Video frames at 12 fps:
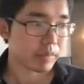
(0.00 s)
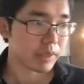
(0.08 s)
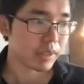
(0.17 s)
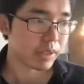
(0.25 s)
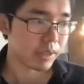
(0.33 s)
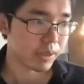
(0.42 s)

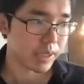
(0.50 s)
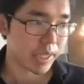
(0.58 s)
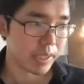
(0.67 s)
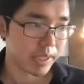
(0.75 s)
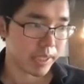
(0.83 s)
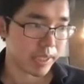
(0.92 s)
So
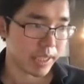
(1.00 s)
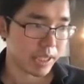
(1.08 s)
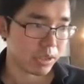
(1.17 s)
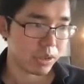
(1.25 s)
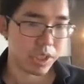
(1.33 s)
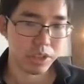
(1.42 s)
that's the
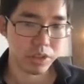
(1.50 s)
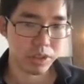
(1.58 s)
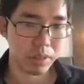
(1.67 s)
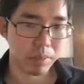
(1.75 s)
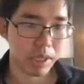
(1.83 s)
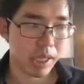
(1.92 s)
intuition
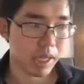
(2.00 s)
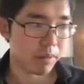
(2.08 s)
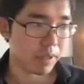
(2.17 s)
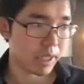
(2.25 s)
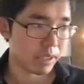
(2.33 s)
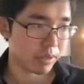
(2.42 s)
of
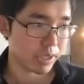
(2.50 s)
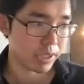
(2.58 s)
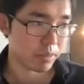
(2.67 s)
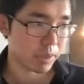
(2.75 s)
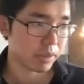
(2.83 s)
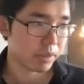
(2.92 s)
our
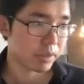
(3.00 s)
algorithm.